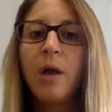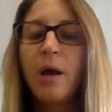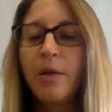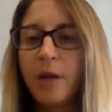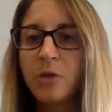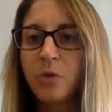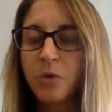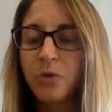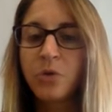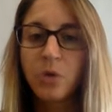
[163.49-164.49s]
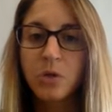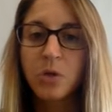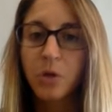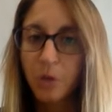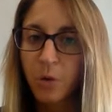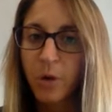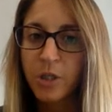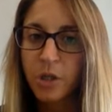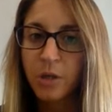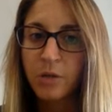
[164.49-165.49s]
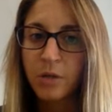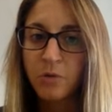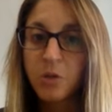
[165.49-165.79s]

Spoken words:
And then I told the students, look at the questions and